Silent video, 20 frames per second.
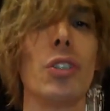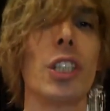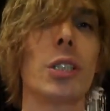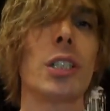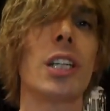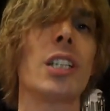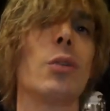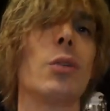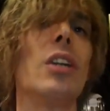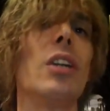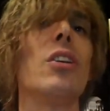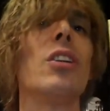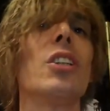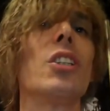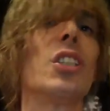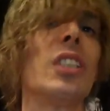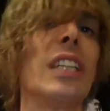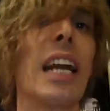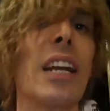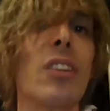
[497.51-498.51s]
Just because we don't
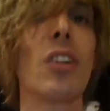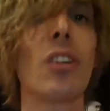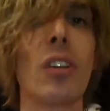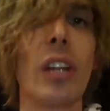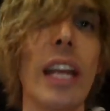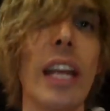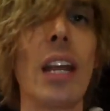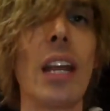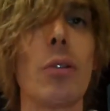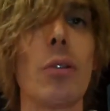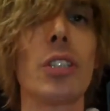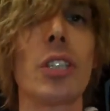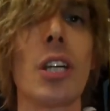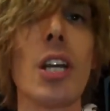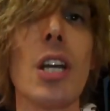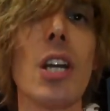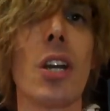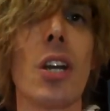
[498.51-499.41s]
understand their language